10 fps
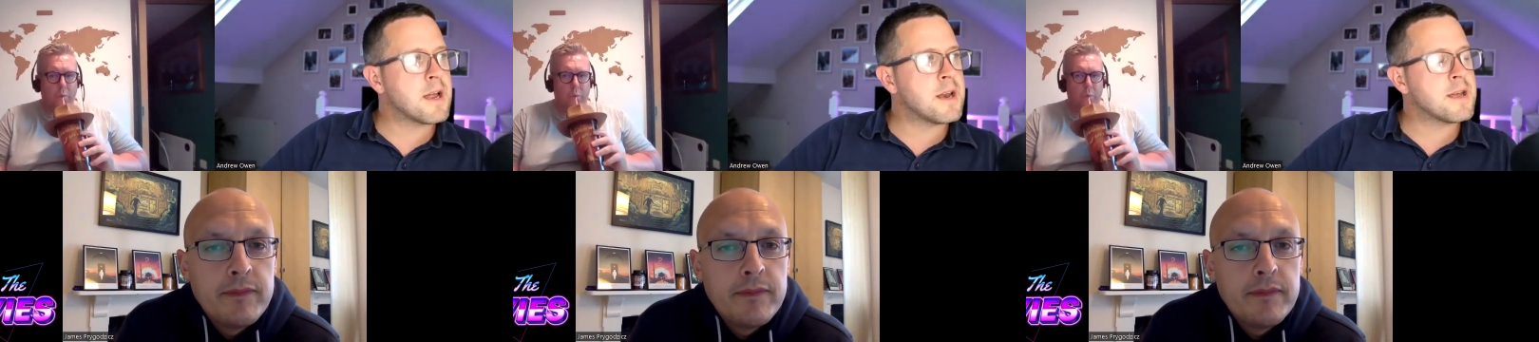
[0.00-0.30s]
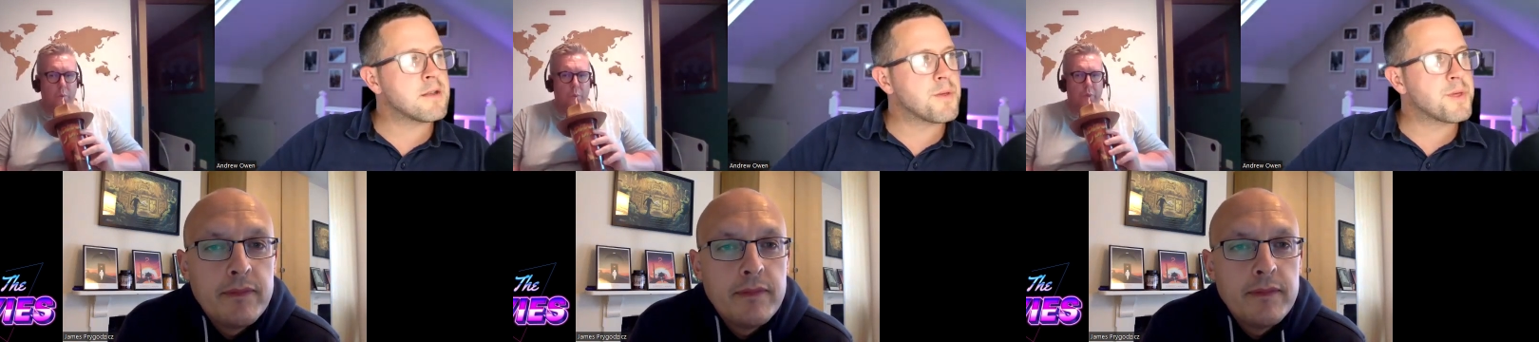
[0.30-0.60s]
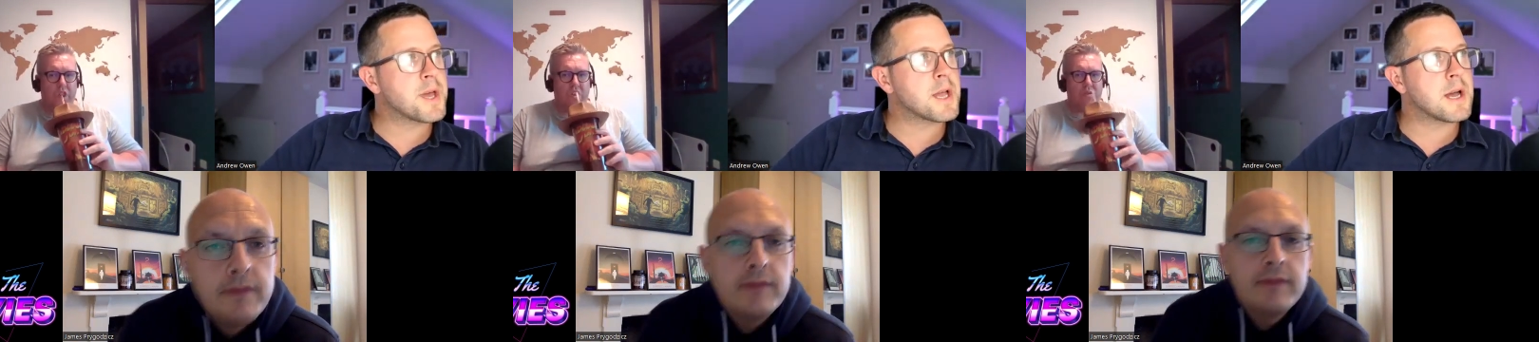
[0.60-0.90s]
Speaker 1: and I don't
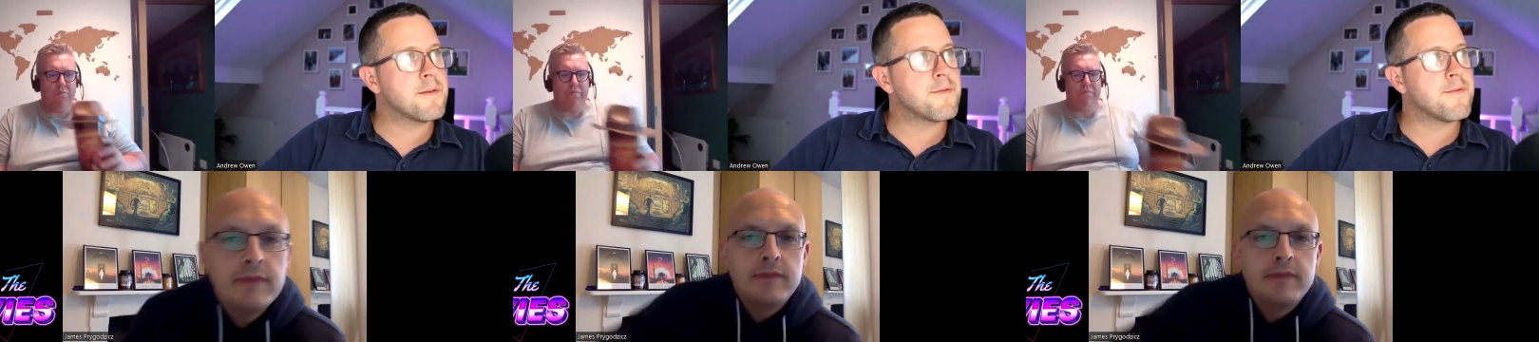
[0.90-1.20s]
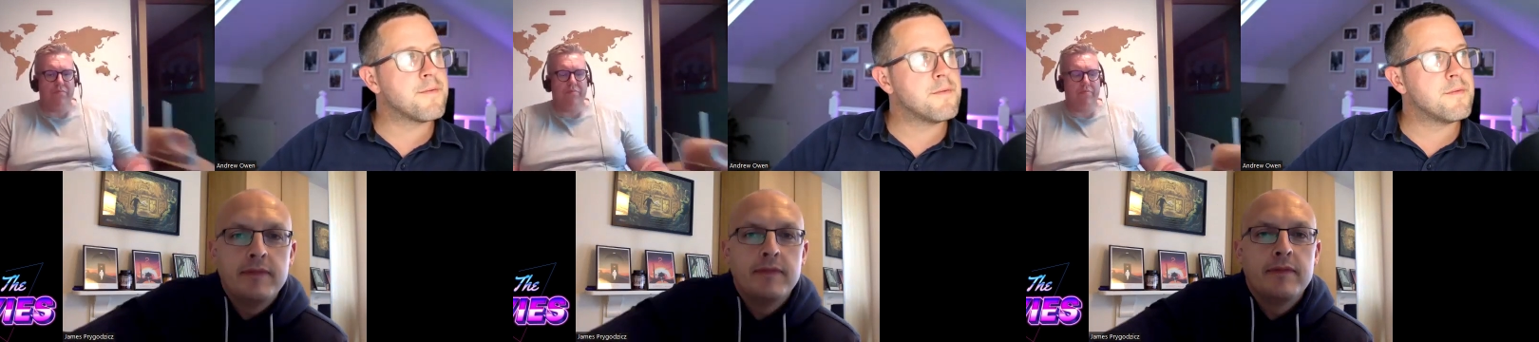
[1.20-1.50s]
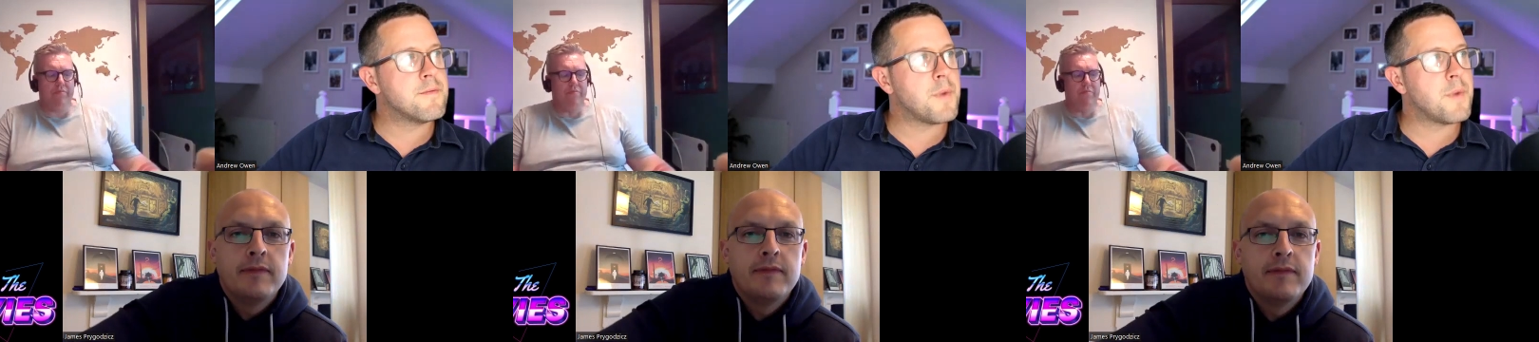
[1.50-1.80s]
think I've
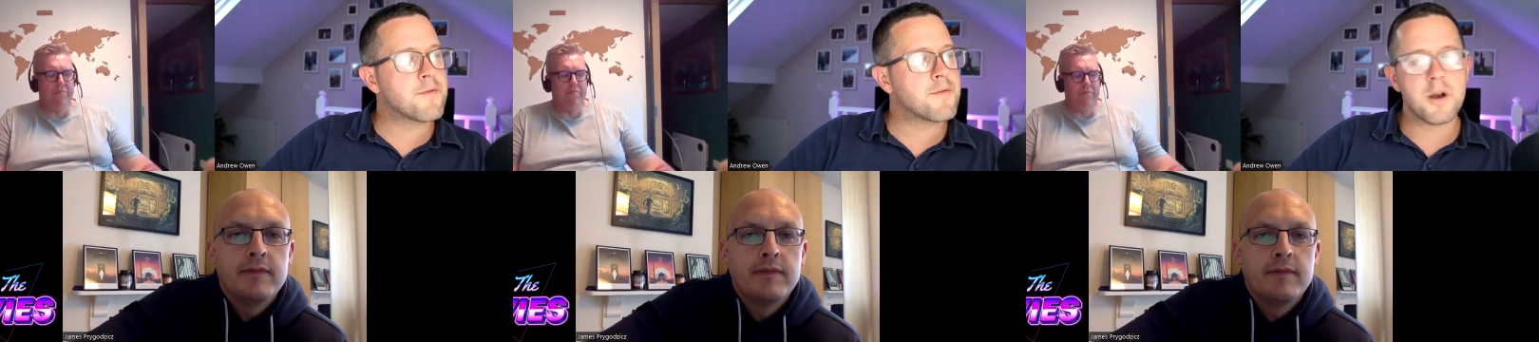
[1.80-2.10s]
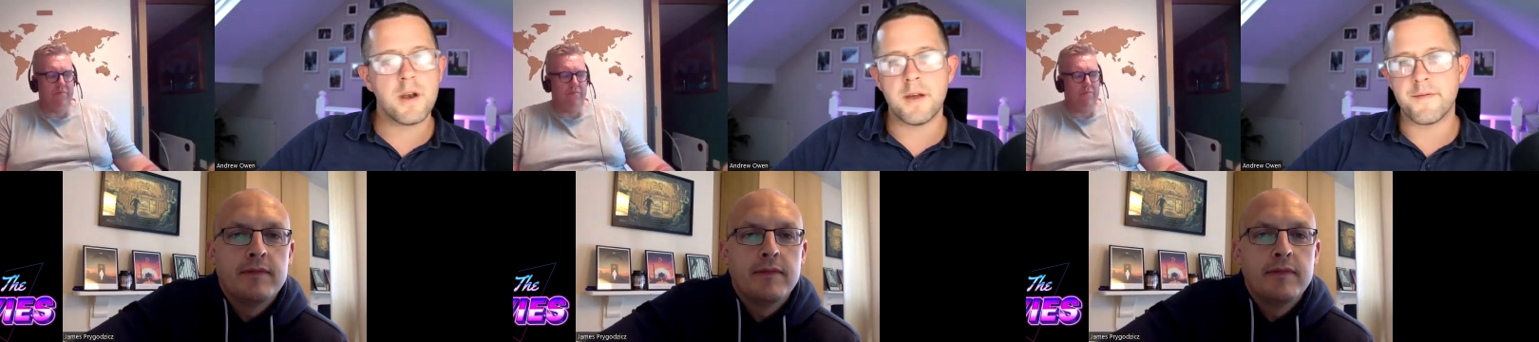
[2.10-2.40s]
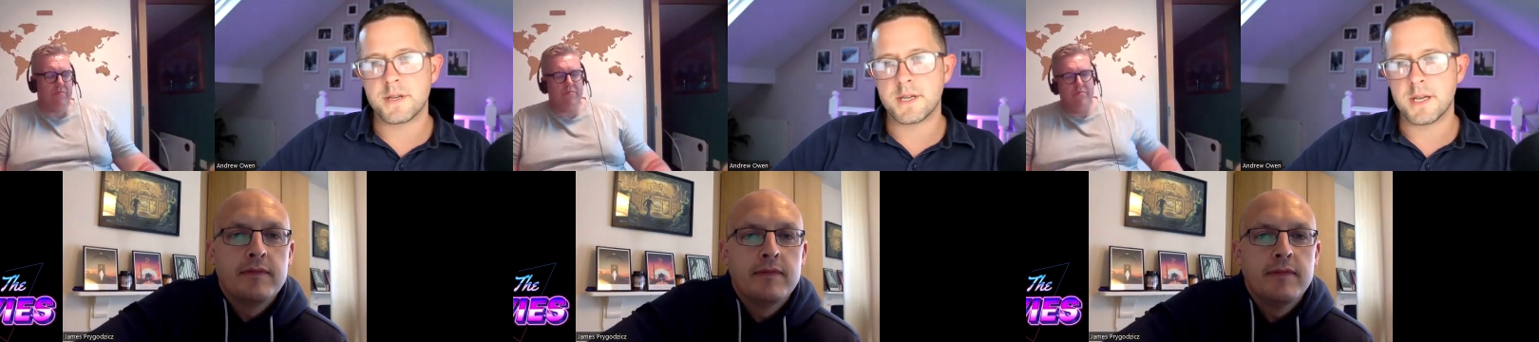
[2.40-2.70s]
I've got
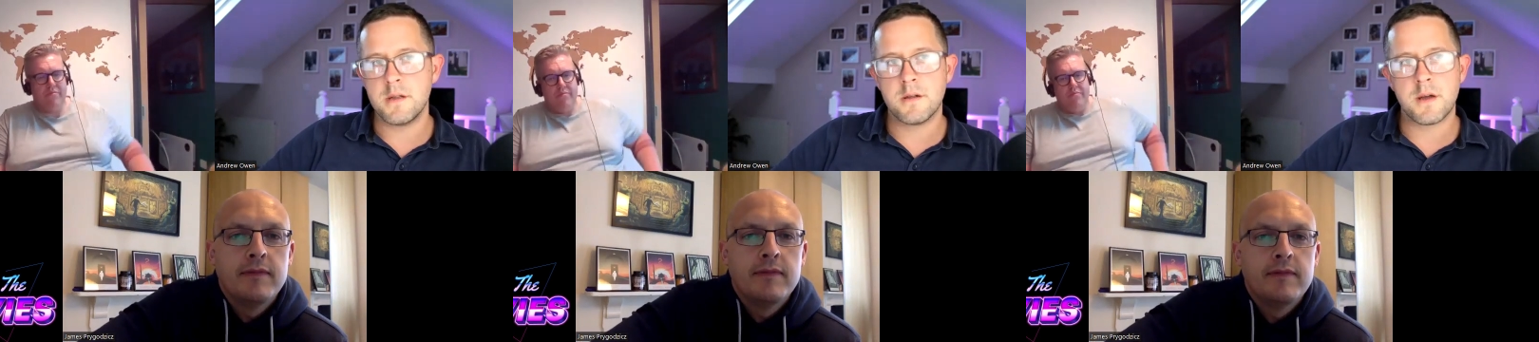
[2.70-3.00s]
another scene.